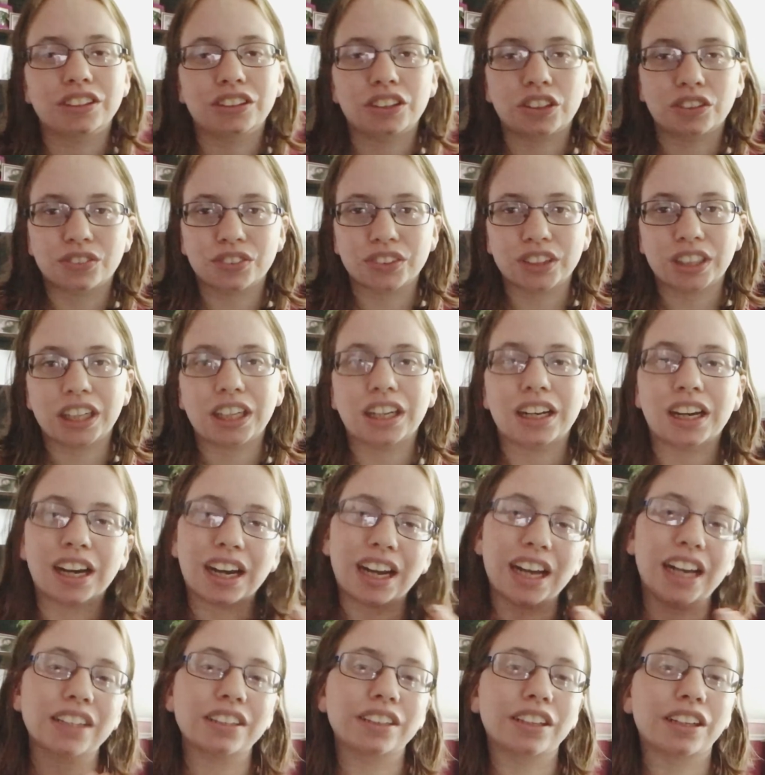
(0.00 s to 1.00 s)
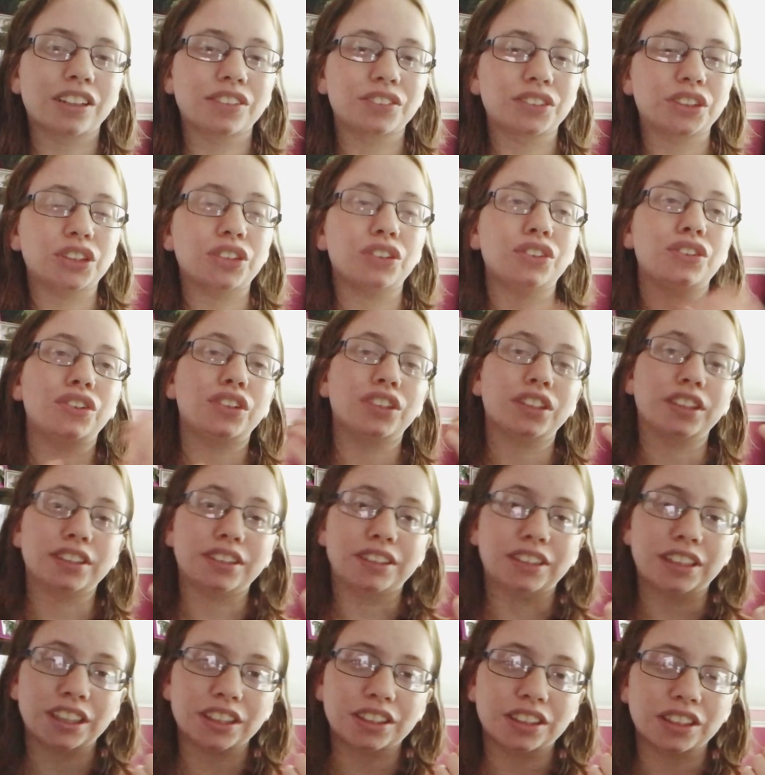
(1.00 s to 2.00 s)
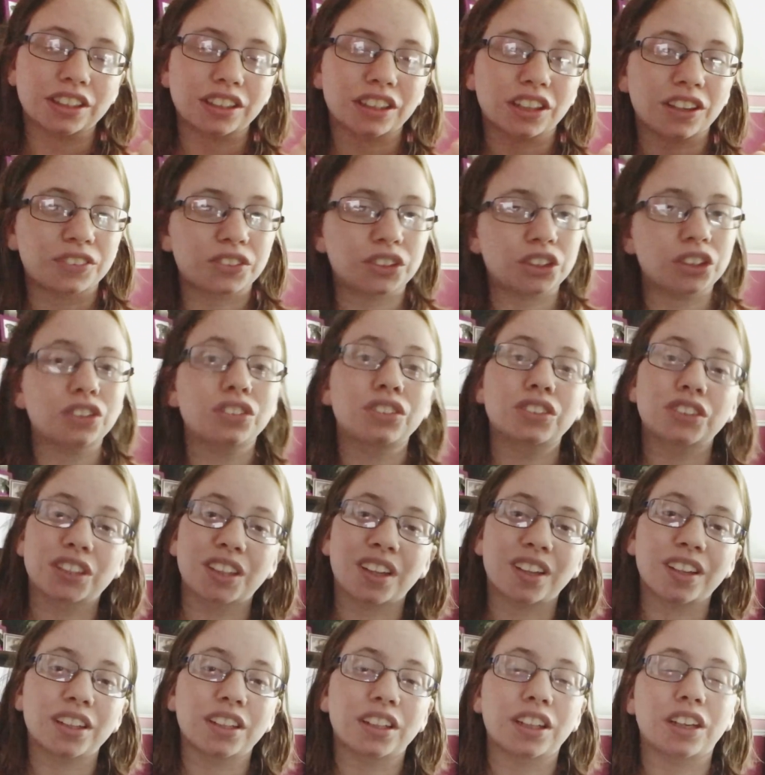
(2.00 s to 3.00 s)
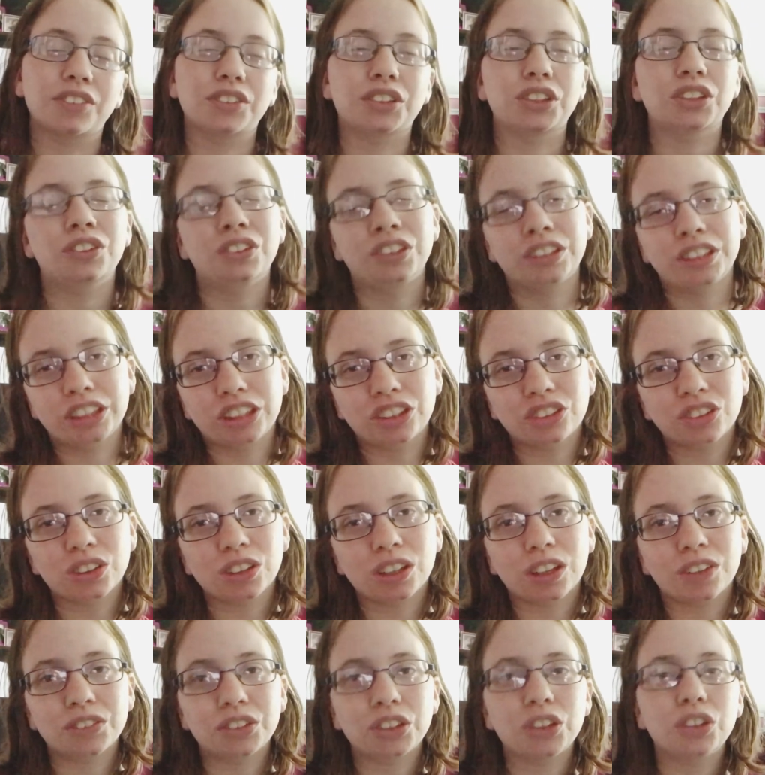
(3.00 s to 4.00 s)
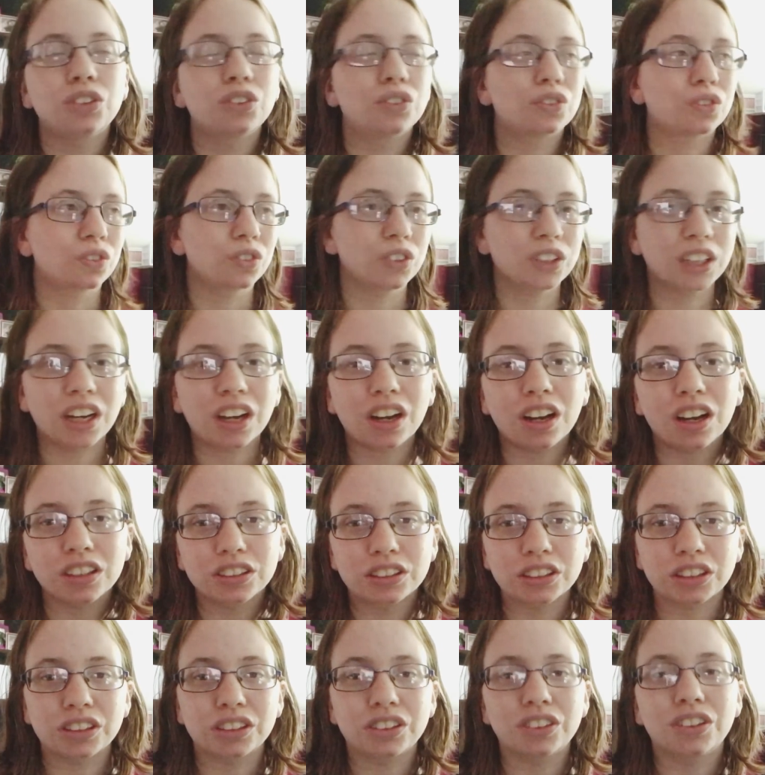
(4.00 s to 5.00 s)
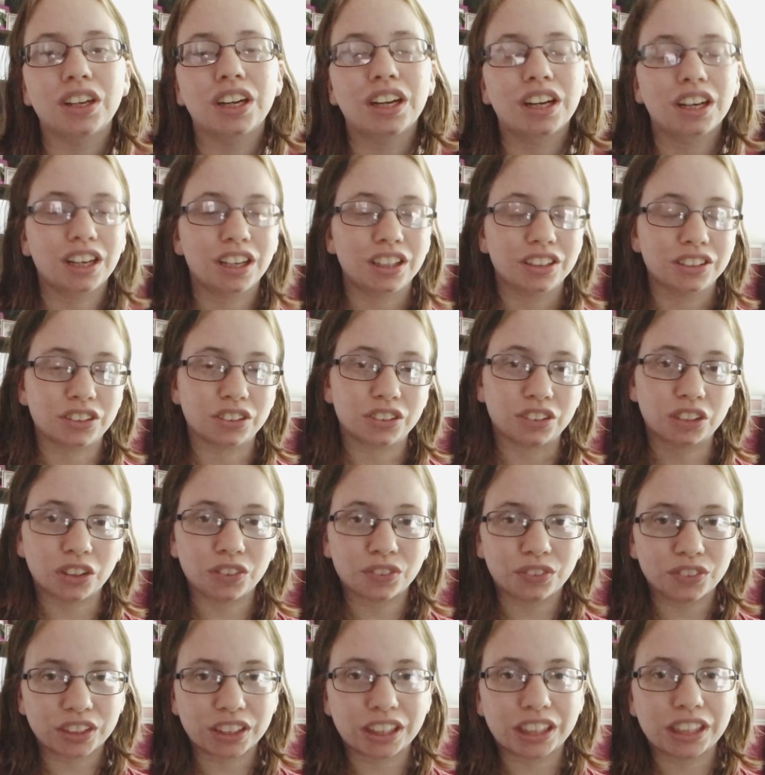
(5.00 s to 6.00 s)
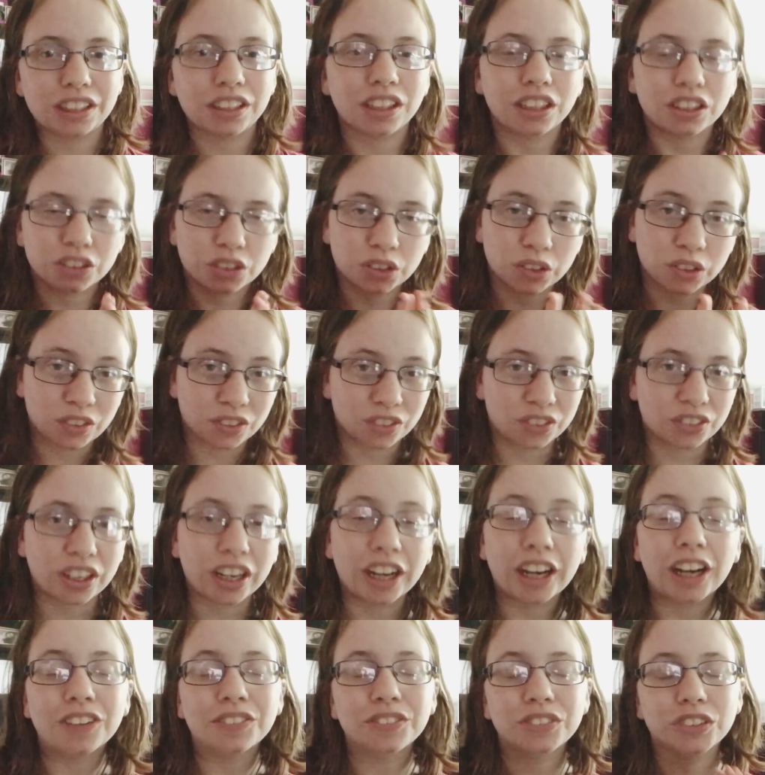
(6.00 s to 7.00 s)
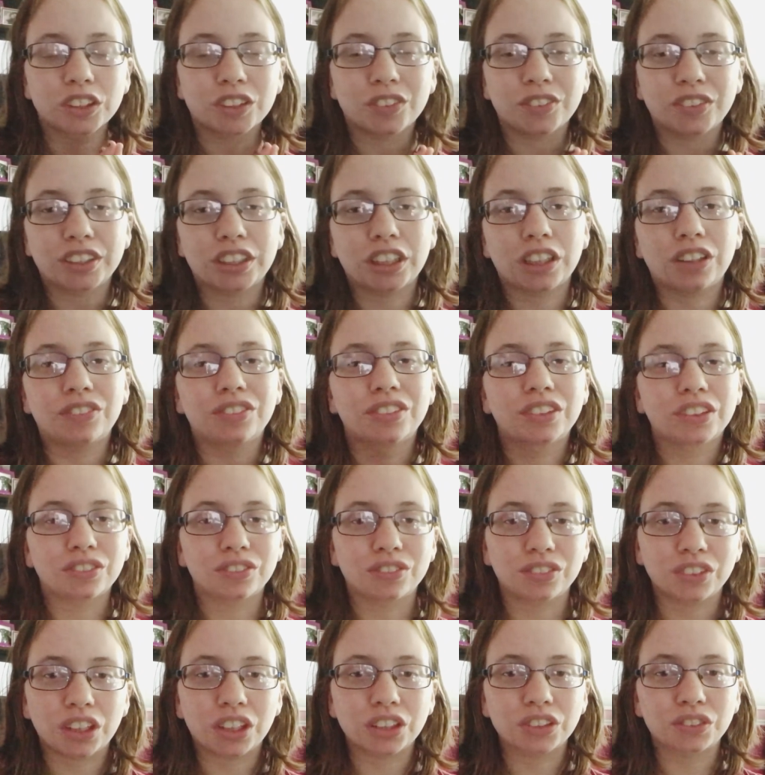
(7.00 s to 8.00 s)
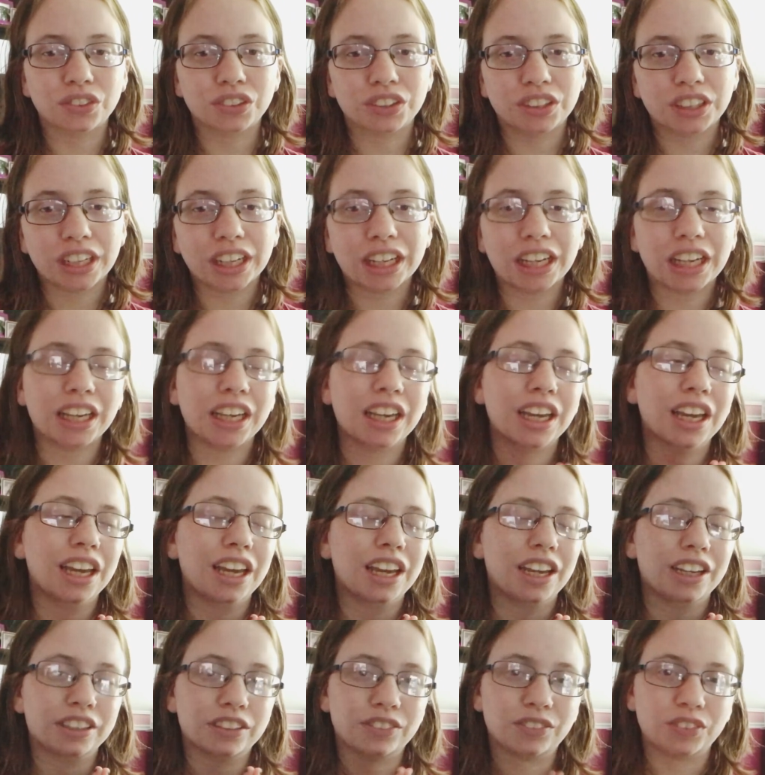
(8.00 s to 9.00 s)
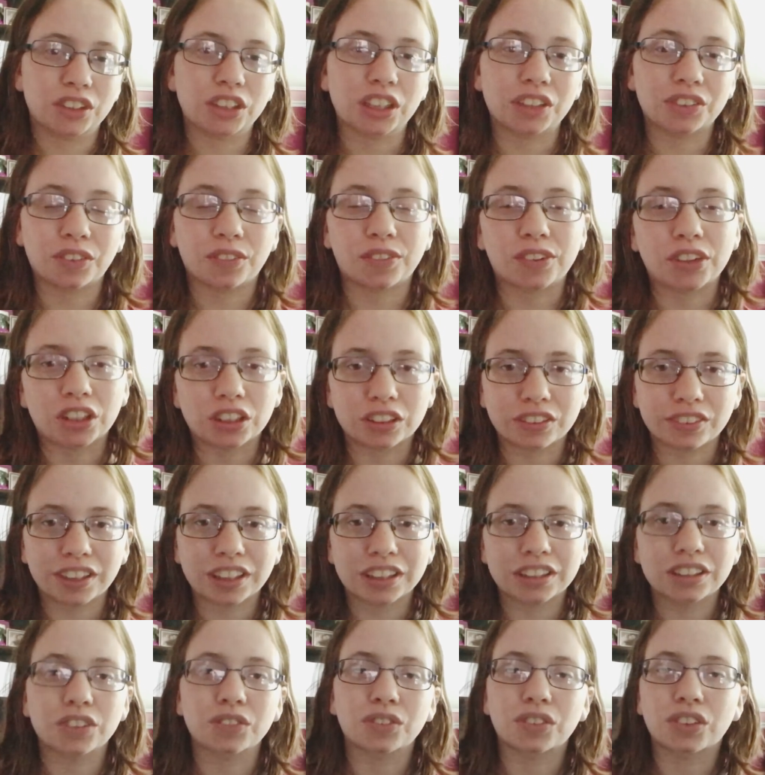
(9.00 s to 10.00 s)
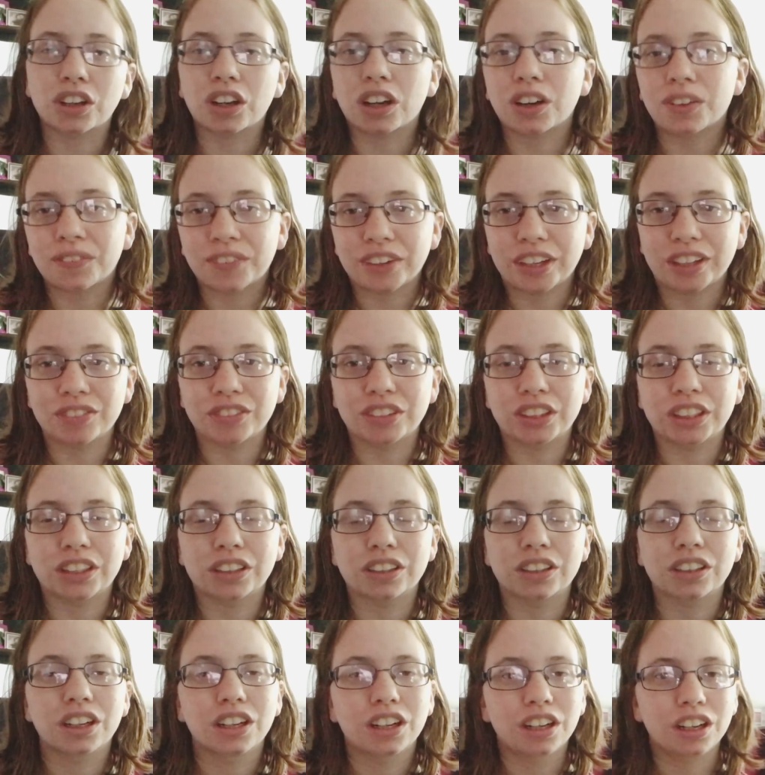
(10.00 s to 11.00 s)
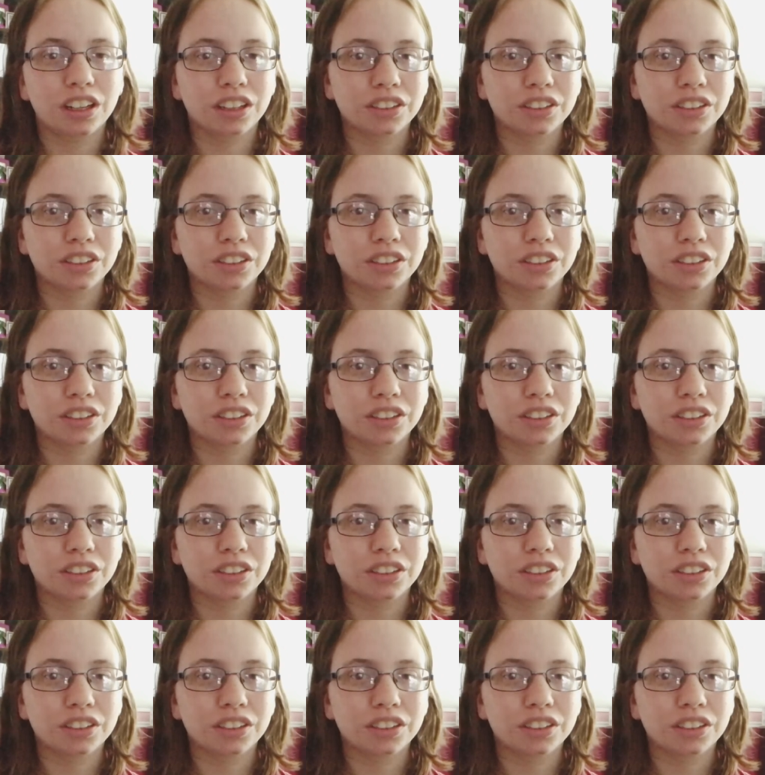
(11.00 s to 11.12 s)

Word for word: Don't forget, I love you, Dixie loves you, Tully loves you, Henry loves you, we all do. So don't forget to subscribe, to become Vlog Today, to become a part of us. We're all family here.